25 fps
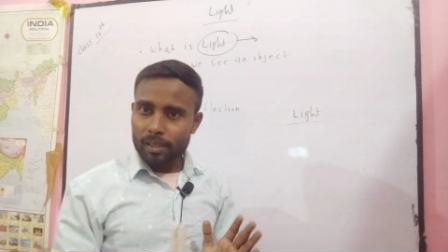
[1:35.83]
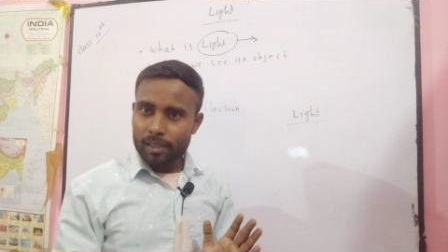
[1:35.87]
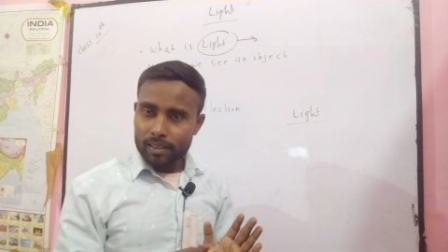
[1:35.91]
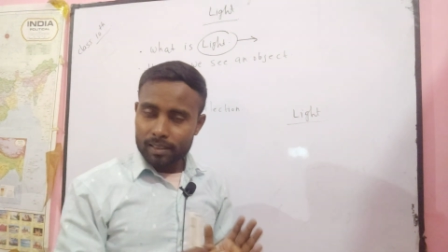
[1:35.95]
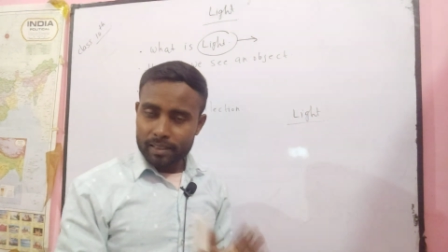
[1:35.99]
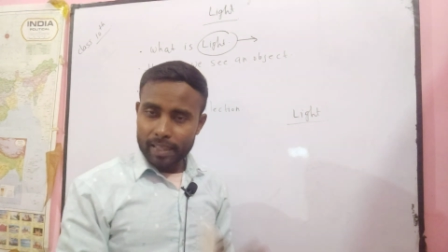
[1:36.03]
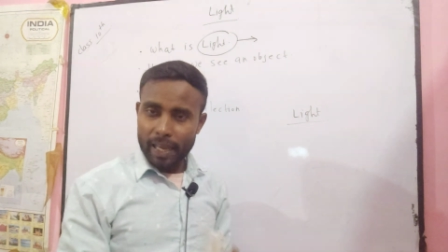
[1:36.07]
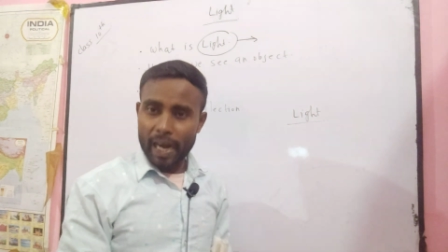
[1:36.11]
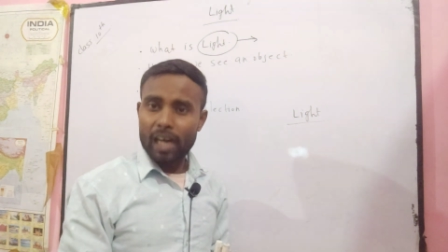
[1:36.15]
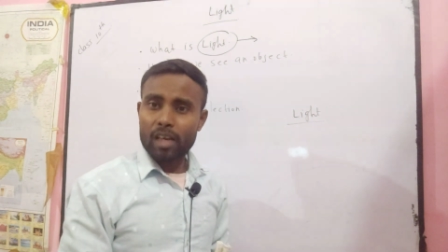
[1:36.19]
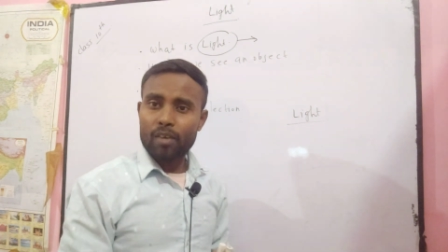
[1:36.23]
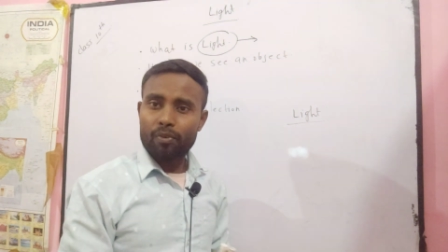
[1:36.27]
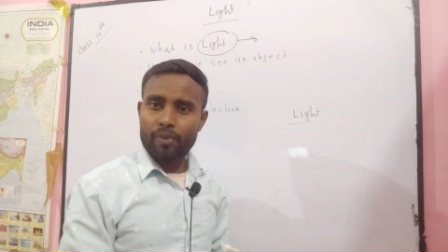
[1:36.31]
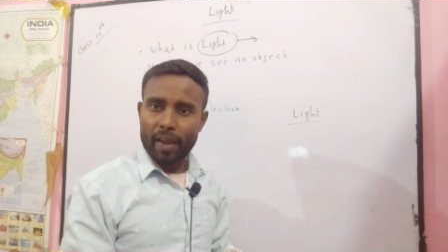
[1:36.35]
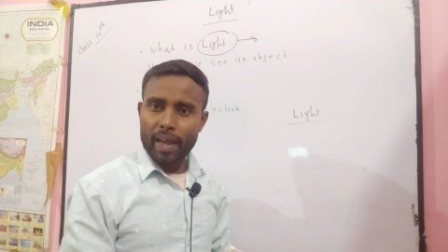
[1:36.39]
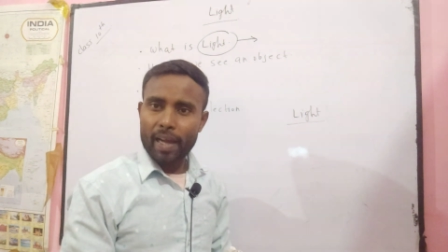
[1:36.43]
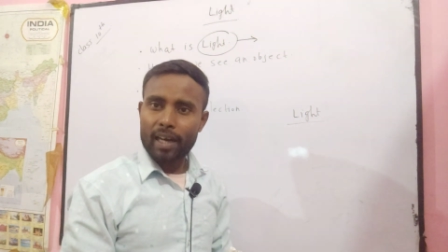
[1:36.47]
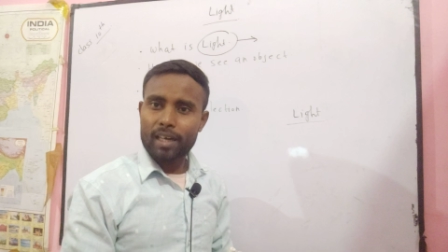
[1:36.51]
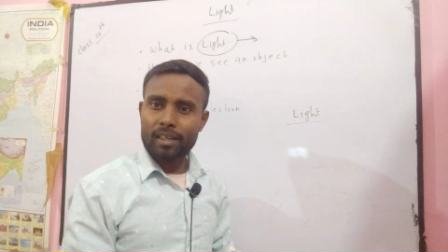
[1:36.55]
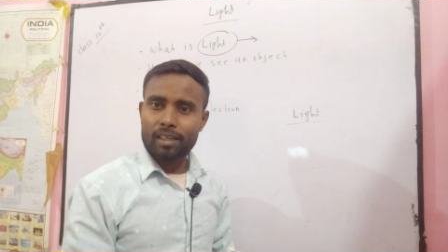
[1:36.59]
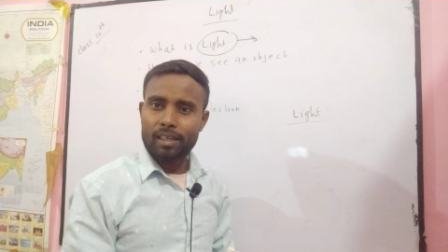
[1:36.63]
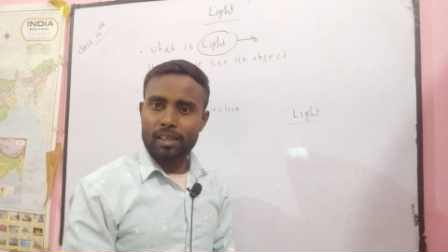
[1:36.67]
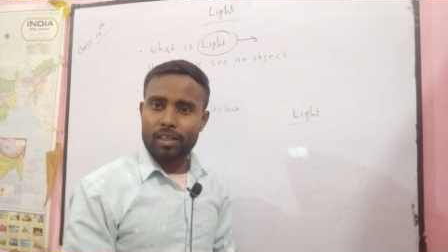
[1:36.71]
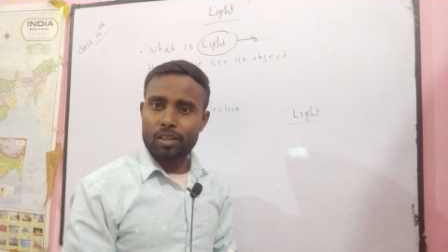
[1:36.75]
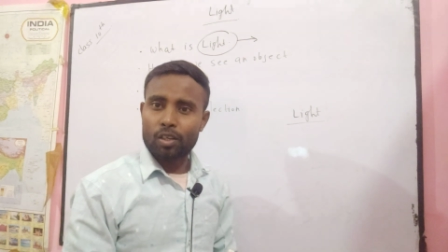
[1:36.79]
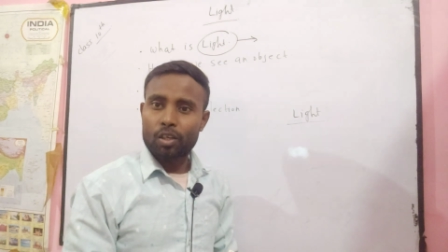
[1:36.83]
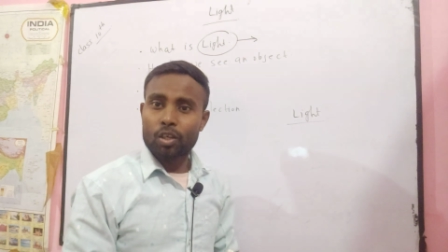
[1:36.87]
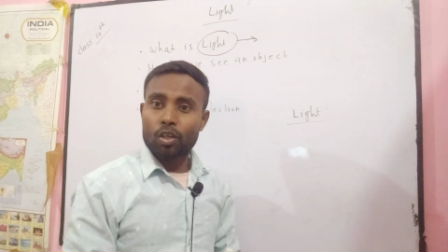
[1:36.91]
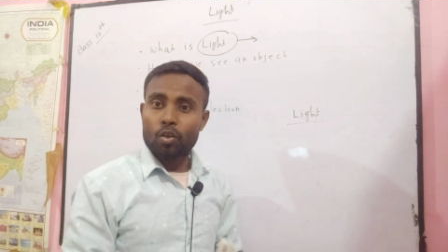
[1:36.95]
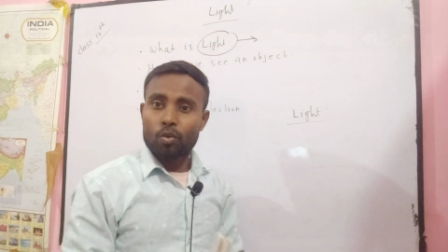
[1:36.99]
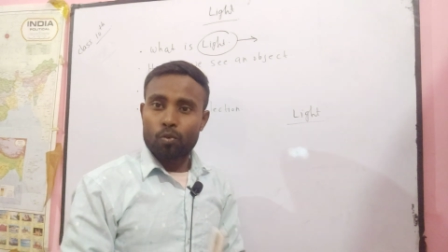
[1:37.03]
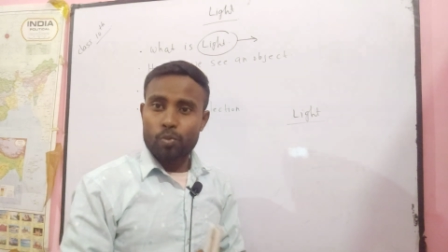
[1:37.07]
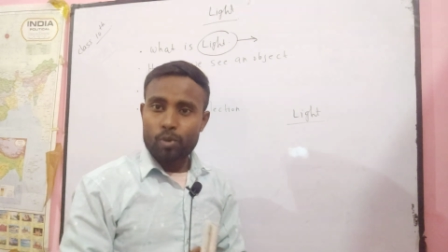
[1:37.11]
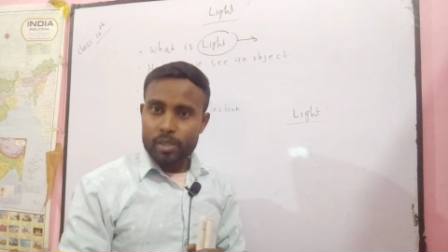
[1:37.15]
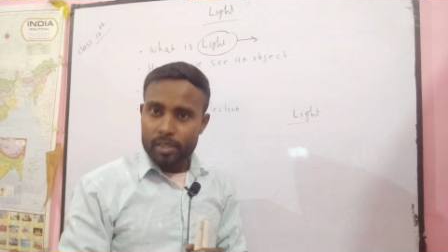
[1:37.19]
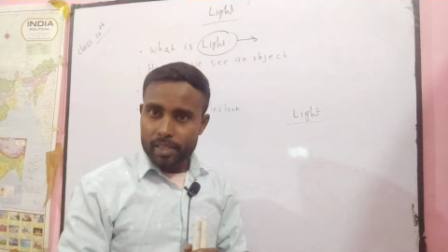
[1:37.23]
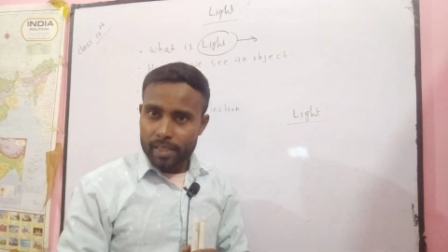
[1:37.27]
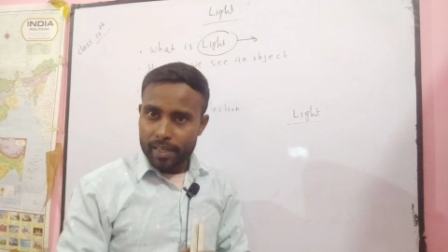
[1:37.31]
that factor
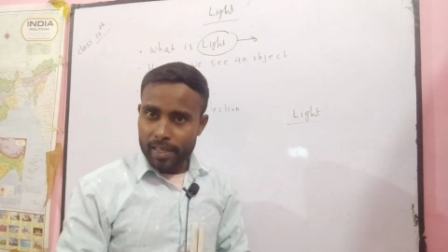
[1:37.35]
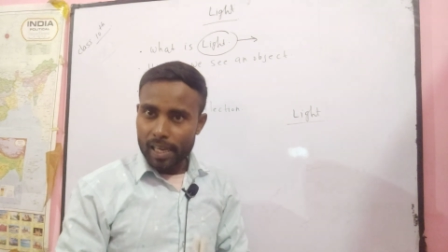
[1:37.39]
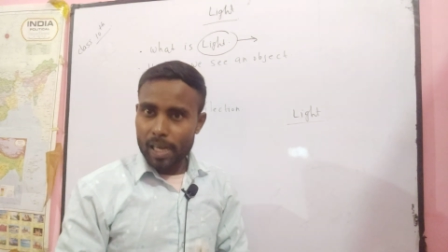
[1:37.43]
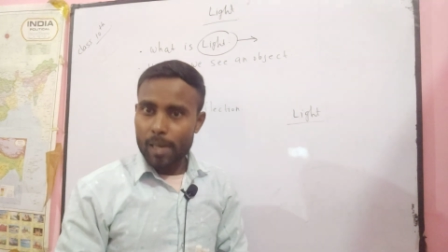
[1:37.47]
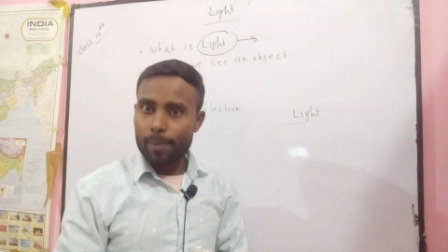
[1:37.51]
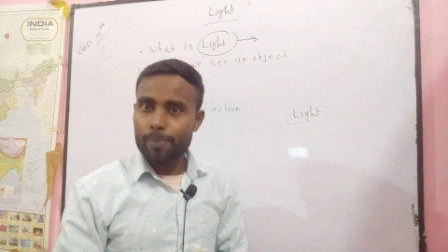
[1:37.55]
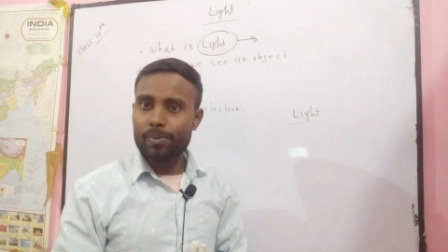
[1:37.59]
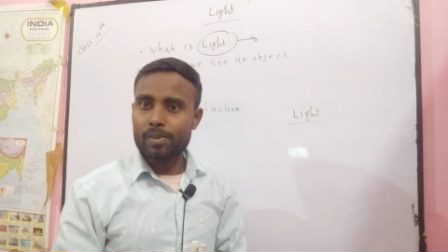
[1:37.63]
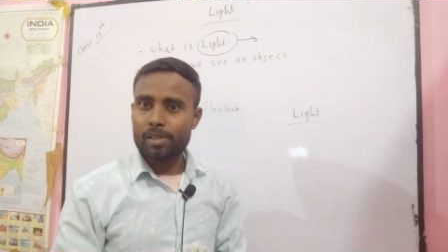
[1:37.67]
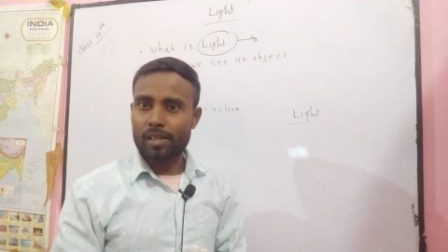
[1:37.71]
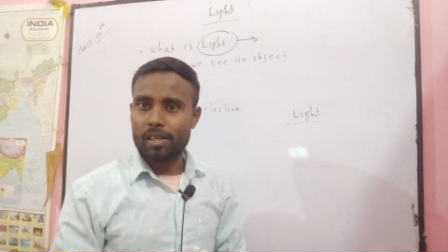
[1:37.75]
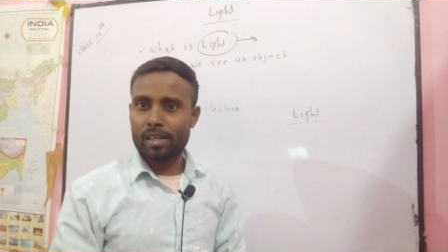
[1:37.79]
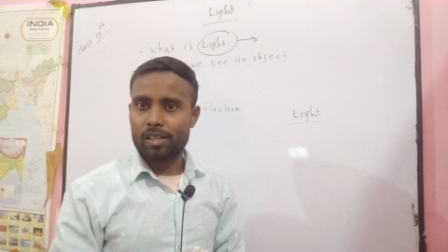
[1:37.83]
which helps